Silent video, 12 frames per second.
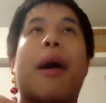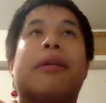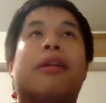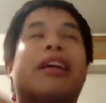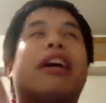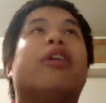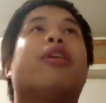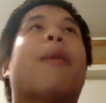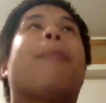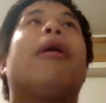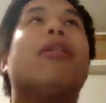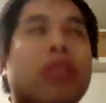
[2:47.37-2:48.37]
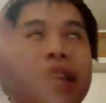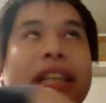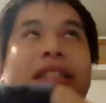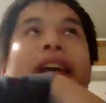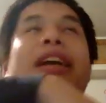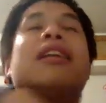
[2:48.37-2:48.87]
No, they're going to
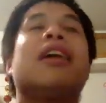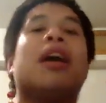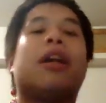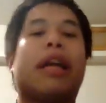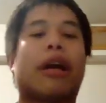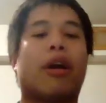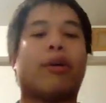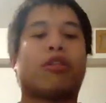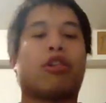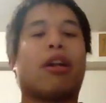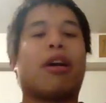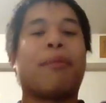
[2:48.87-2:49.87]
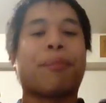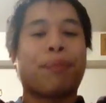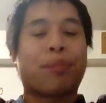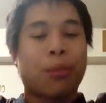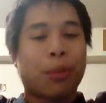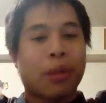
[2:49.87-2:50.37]
postseason. They're going to the
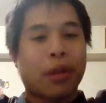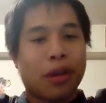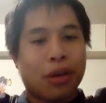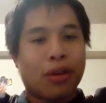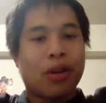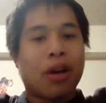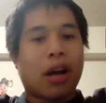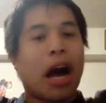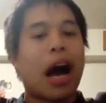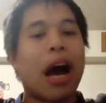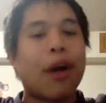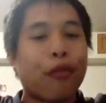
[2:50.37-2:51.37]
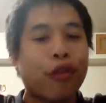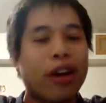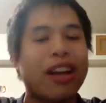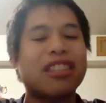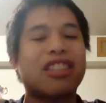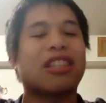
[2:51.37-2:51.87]

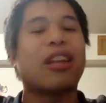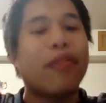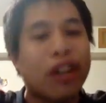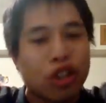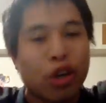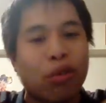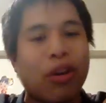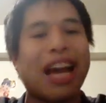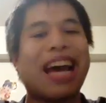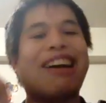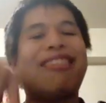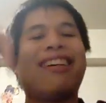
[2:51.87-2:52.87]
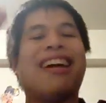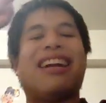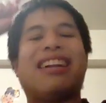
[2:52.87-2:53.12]
conference, the divisional round.